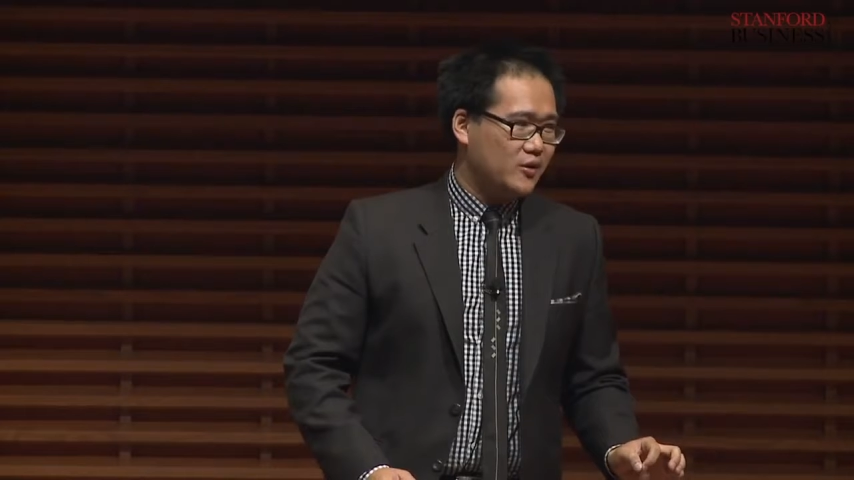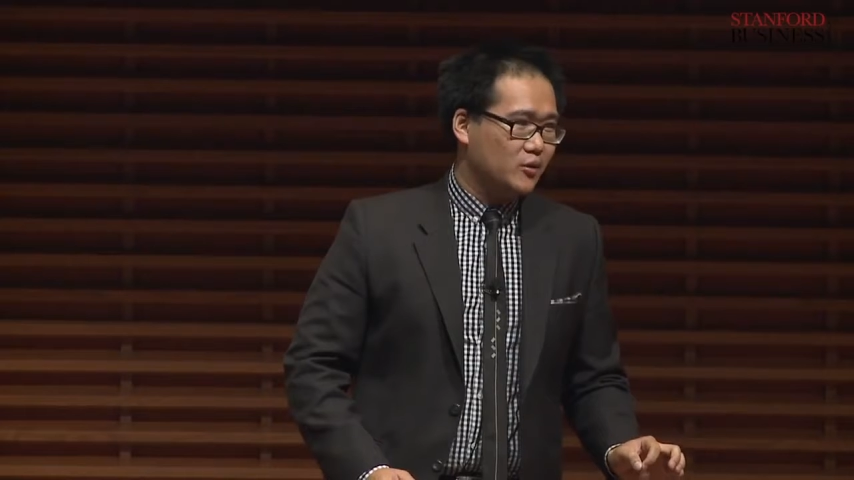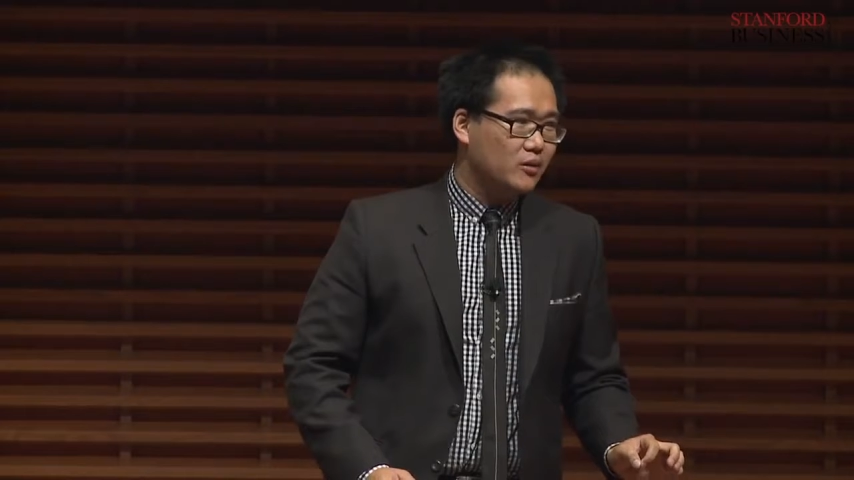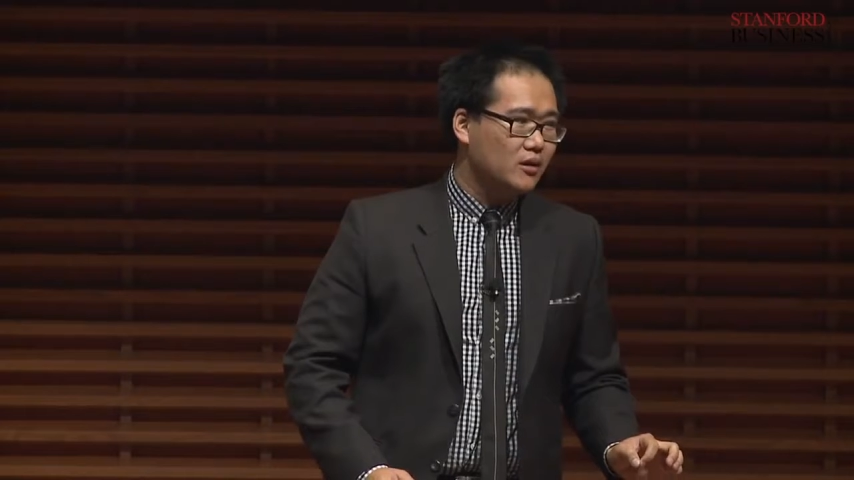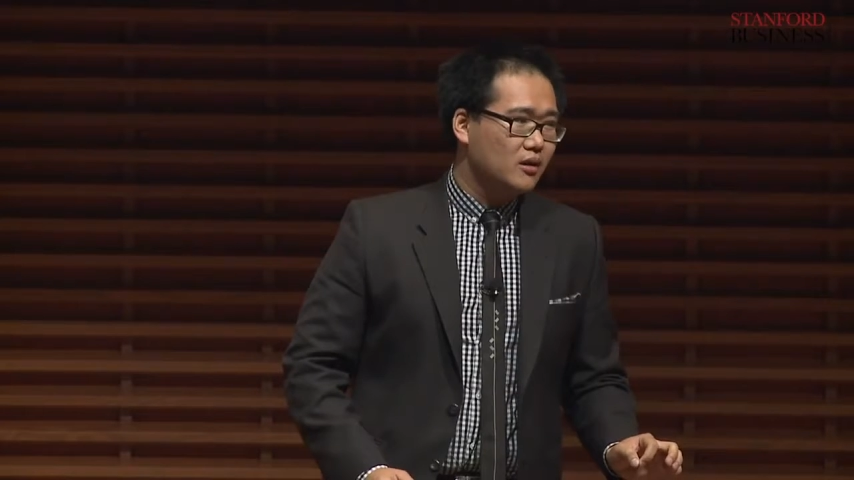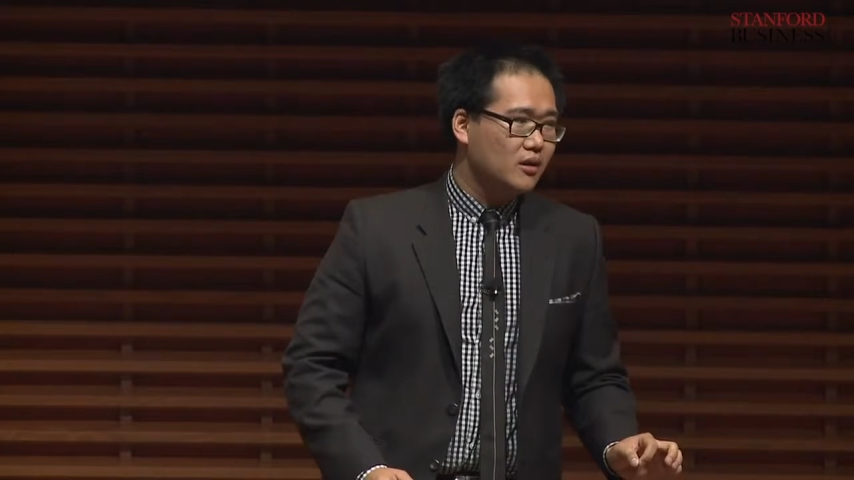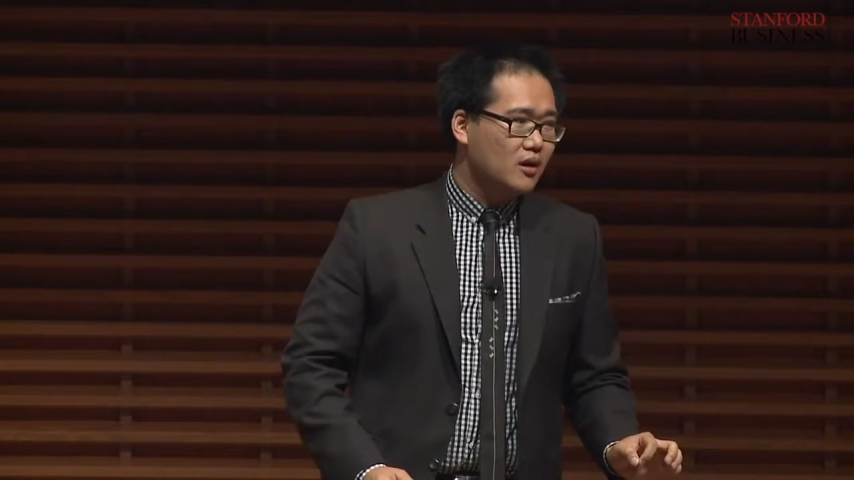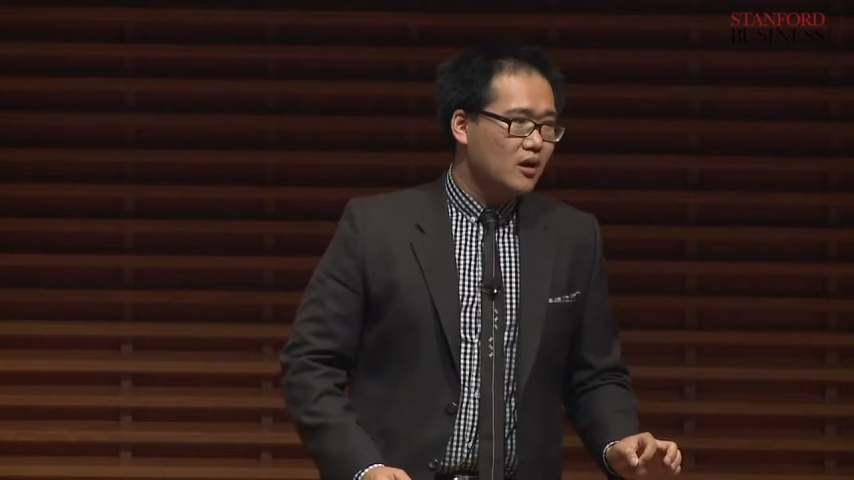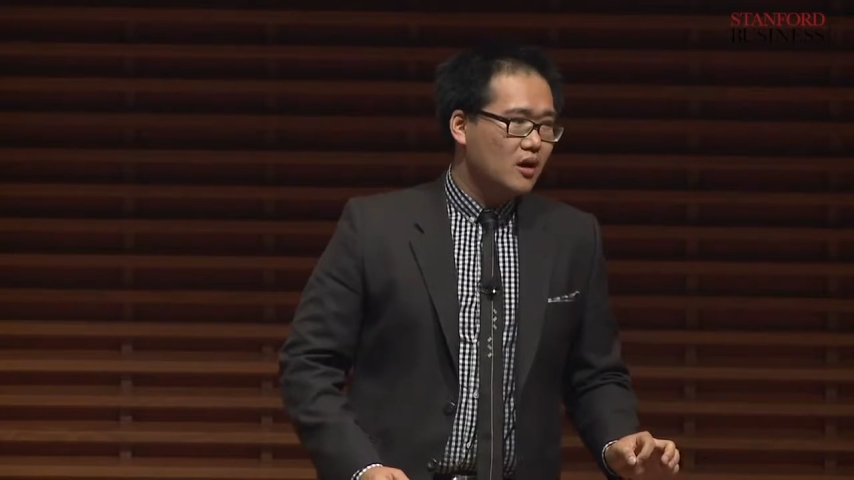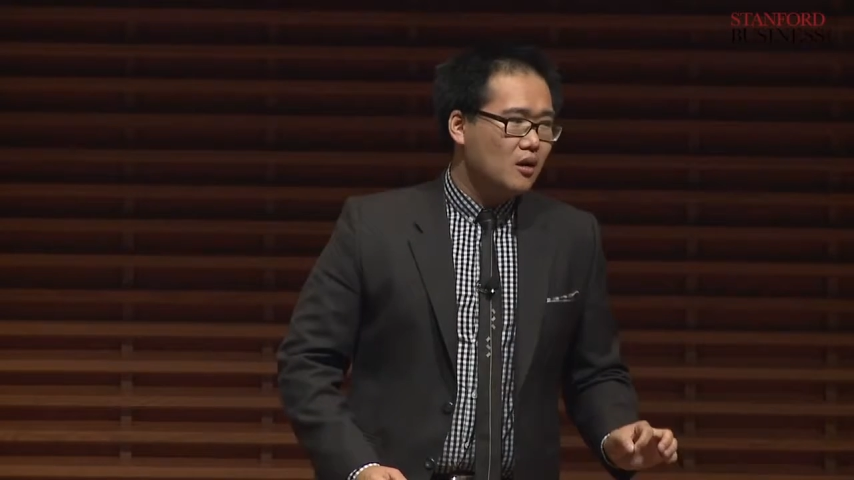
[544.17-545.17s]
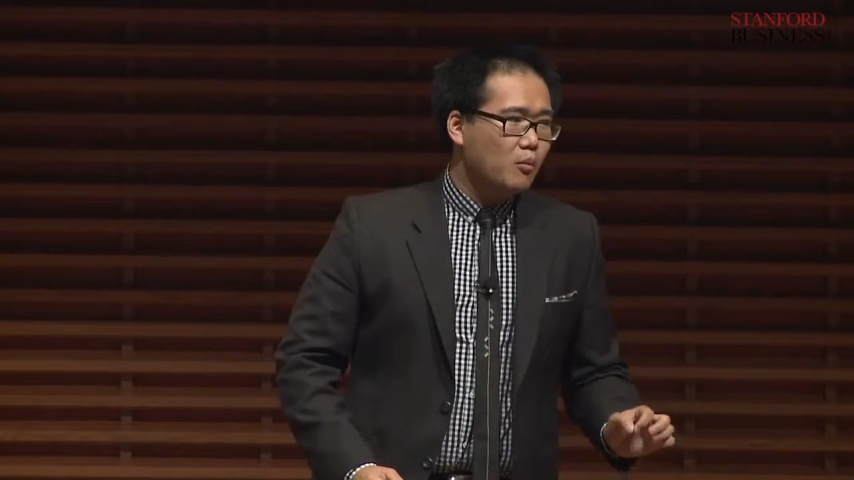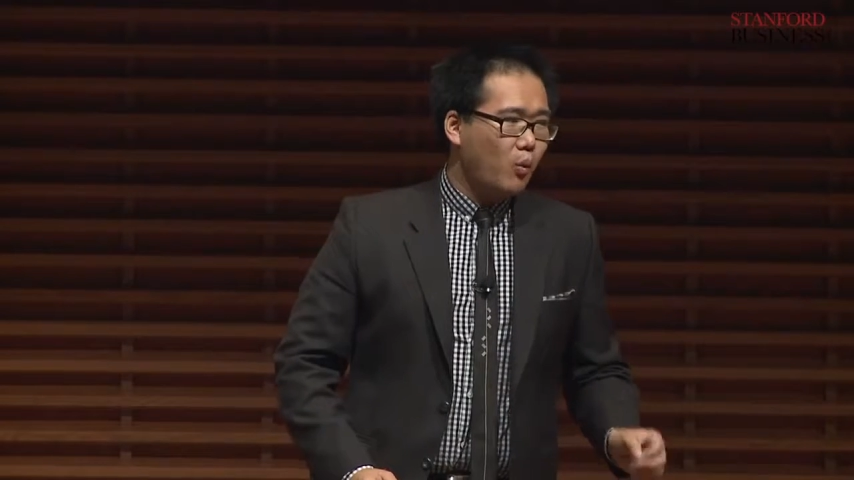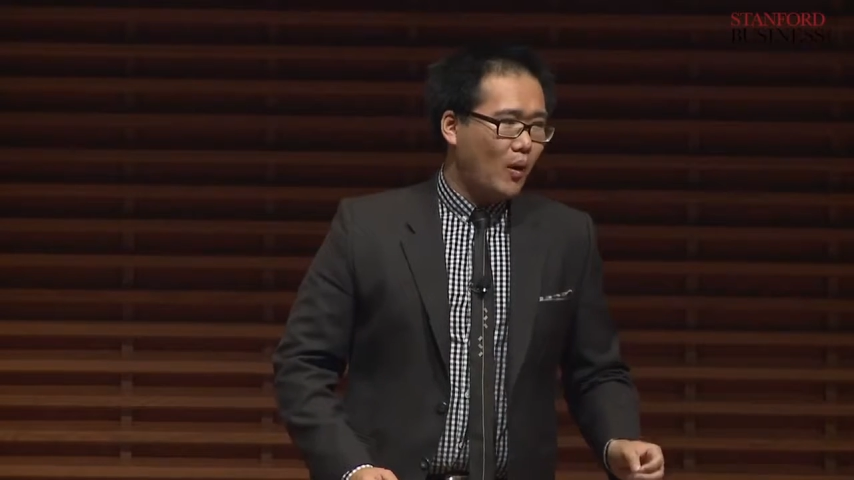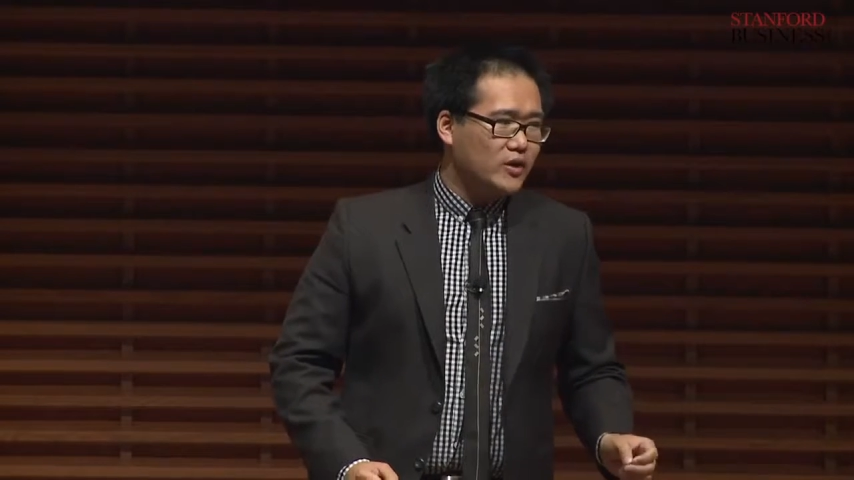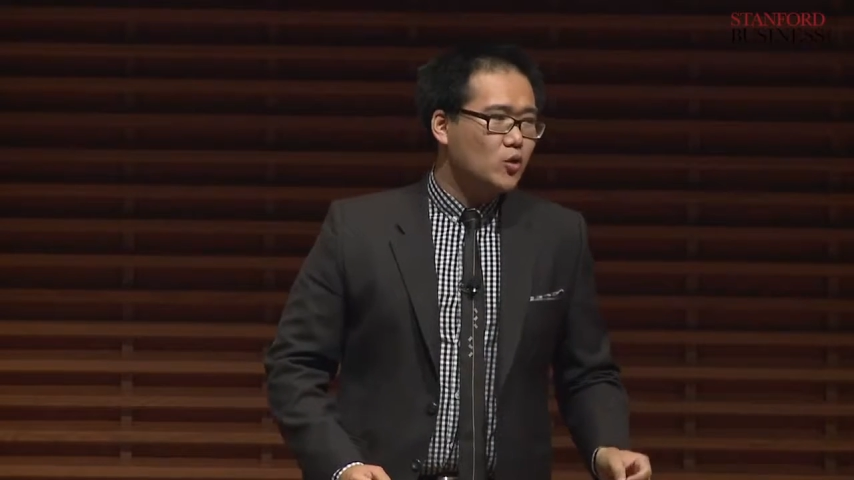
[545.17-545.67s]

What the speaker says: you, but what